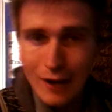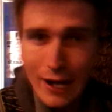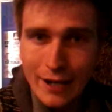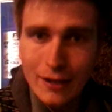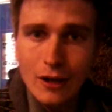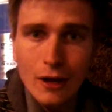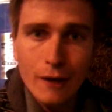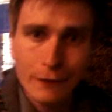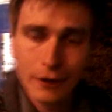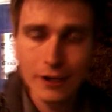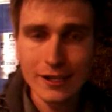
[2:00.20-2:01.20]
died
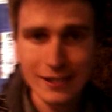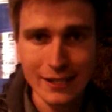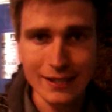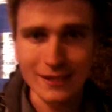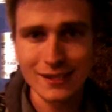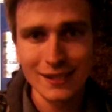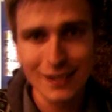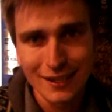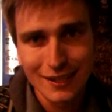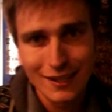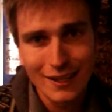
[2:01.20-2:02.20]
for her sins.
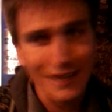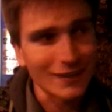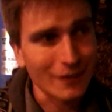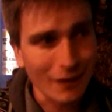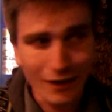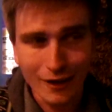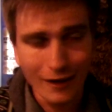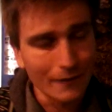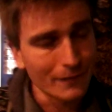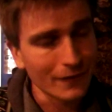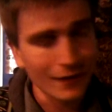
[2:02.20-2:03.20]
So
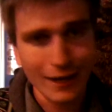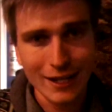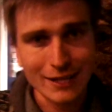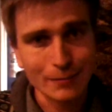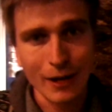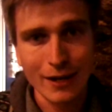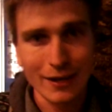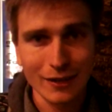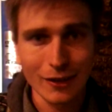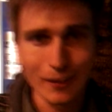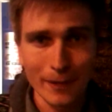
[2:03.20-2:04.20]
I just pray
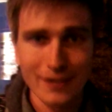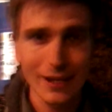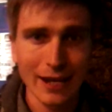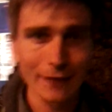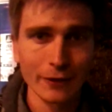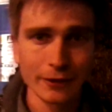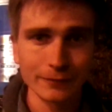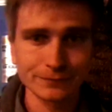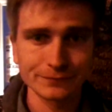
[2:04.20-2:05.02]
that God might save her.